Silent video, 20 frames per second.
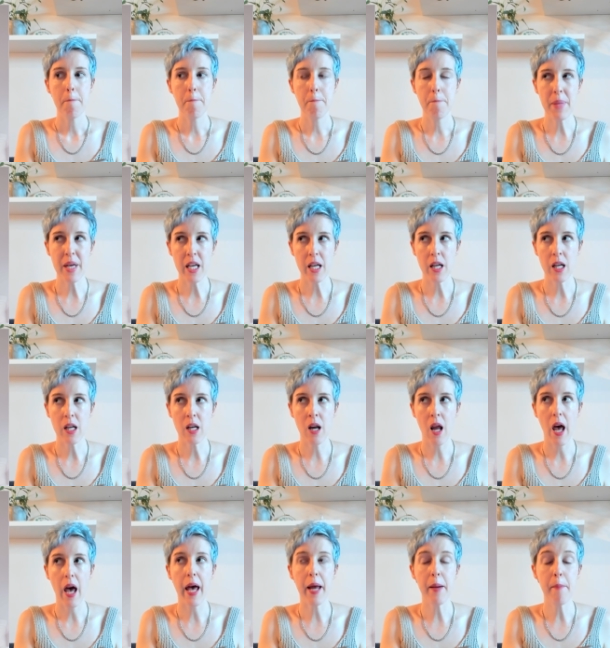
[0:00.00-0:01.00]
been
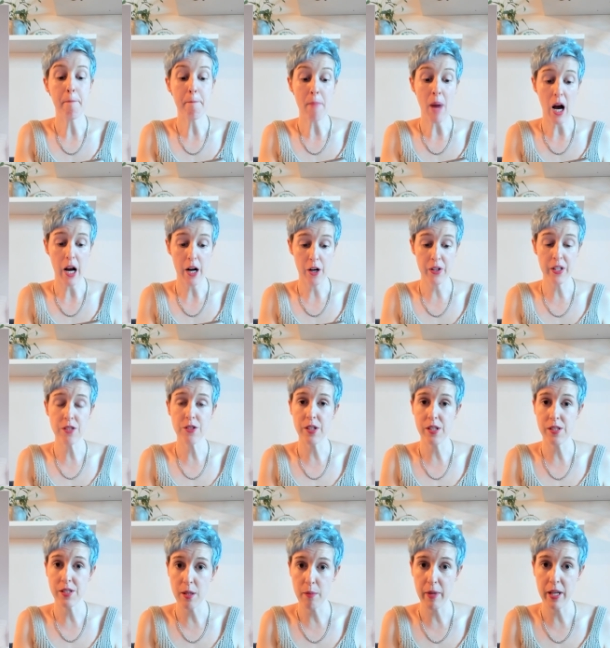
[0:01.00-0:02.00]
admiring
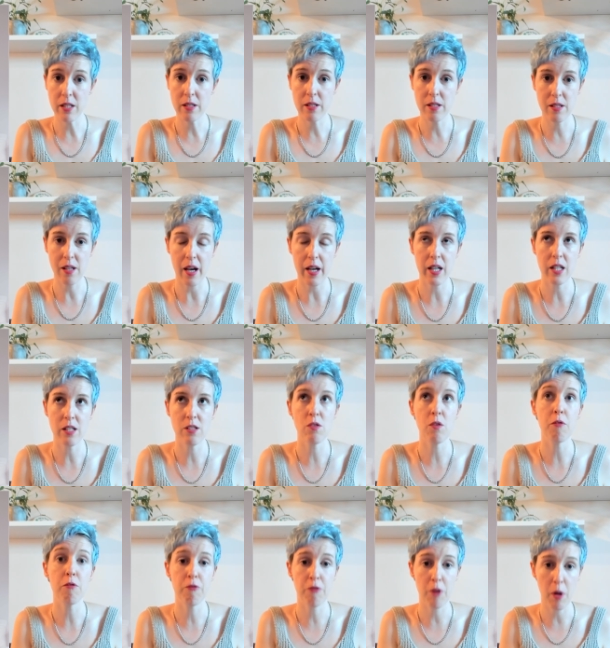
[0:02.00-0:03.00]
Jessie Made Designs
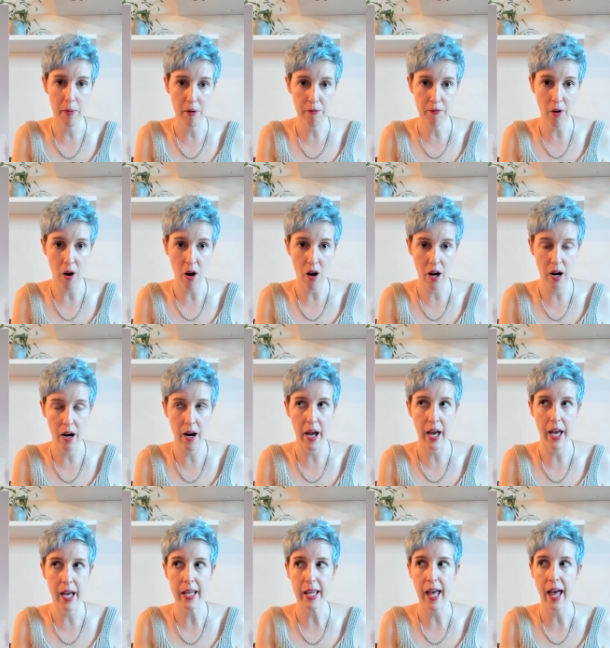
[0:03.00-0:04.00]
from afar.
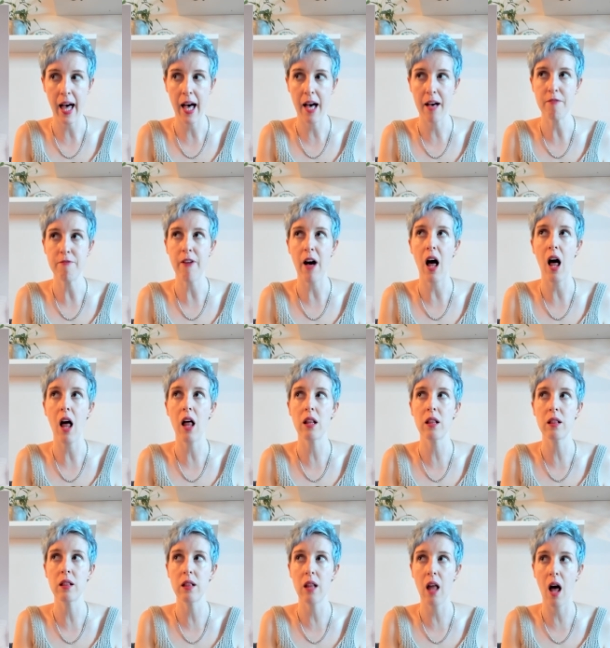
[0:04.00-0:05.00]
I have a
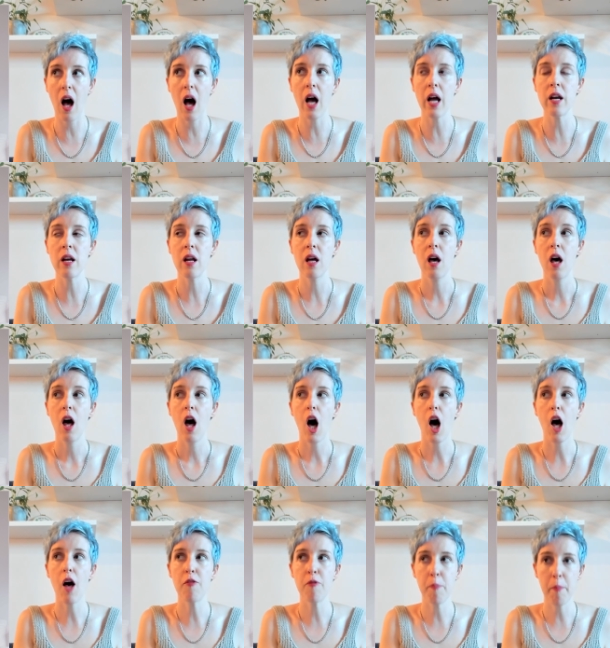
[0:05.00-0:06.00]
lot
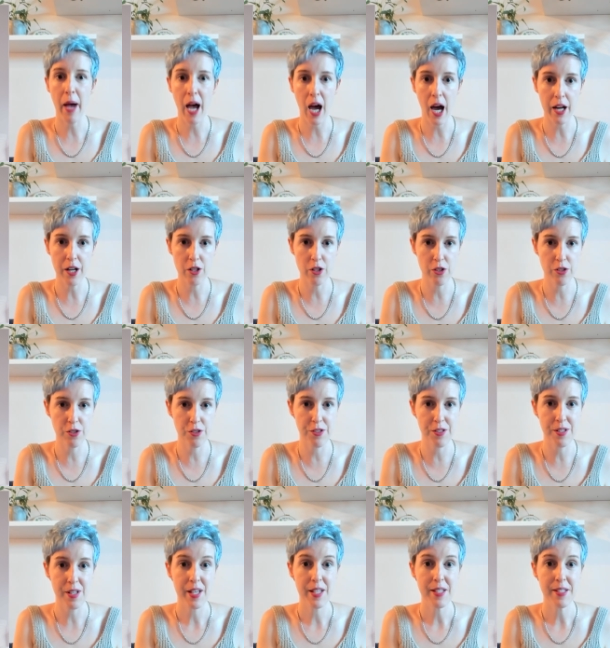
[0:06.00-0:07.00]
of
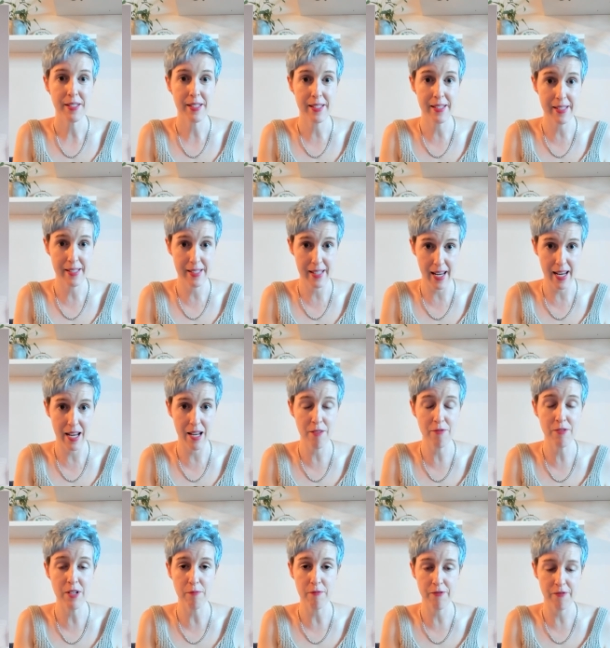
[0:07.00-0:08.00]
patterns
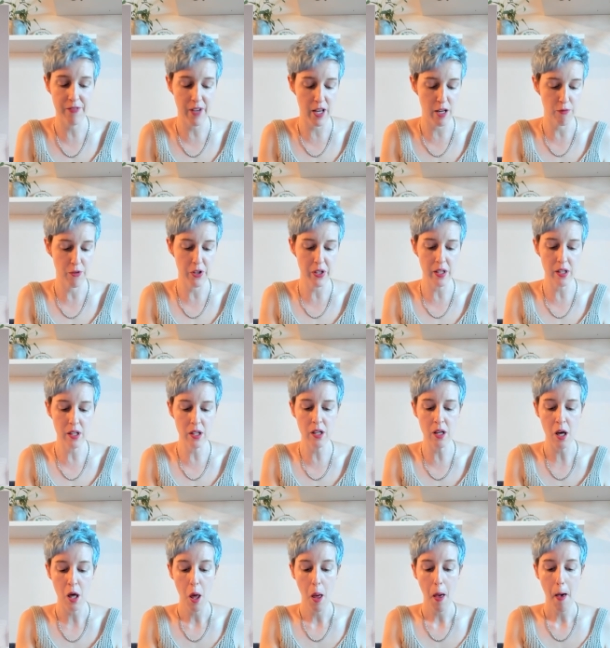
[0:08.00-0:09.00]
saved and
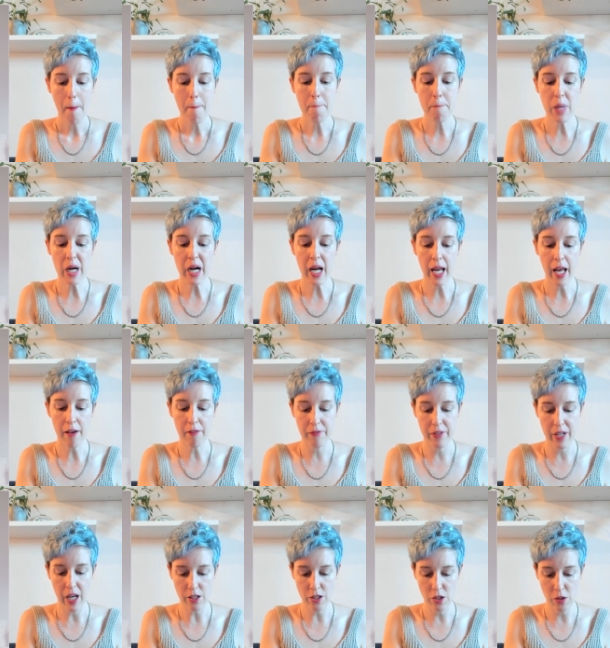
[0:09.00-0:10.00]
favorited, but I have
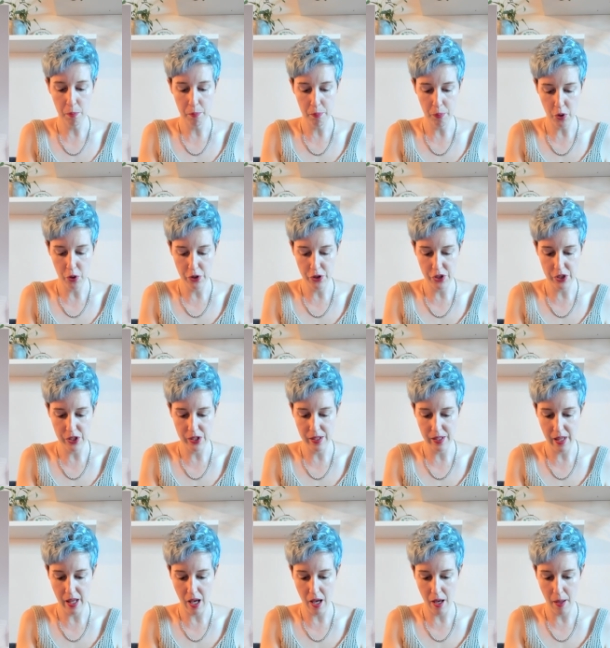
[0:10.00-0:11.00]
yet to purchase
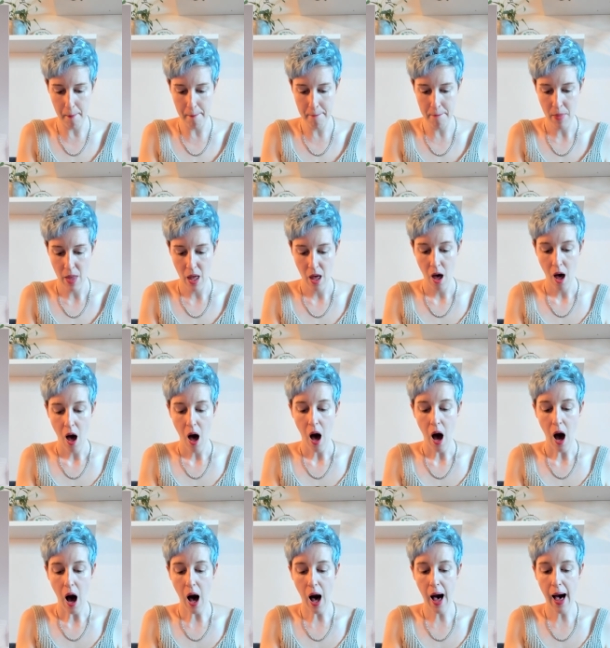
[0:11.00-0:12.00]
them.
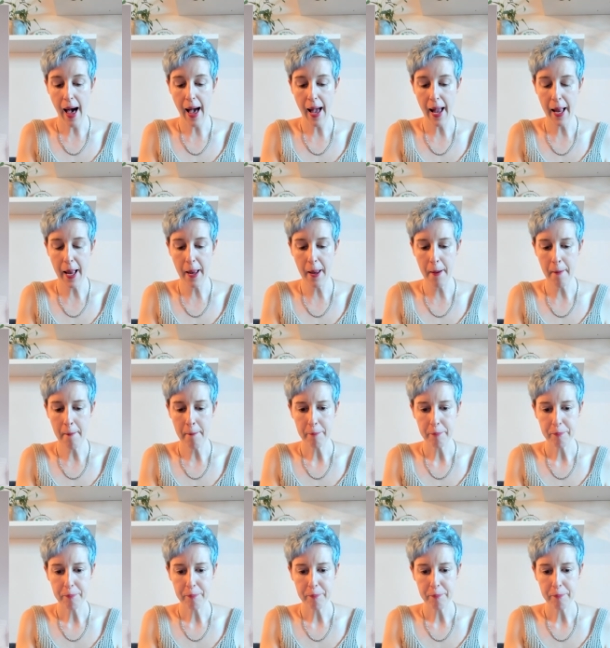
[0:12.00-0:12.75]
I